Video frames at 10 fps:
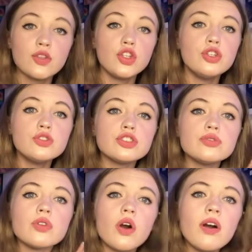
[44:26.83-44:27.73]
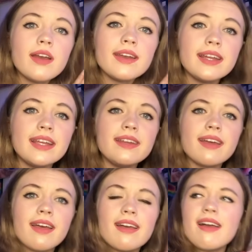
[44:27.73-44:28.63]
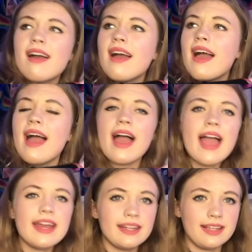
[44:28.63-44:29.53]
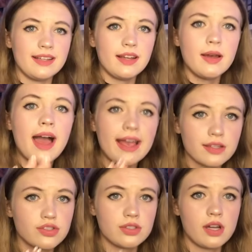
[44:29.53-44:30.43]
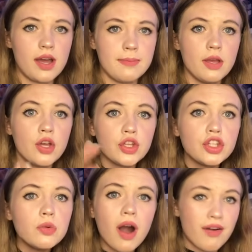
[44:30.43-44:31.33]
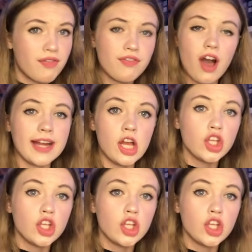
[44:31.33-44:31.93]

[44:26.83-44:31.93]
You do not need any extra time. You are fine.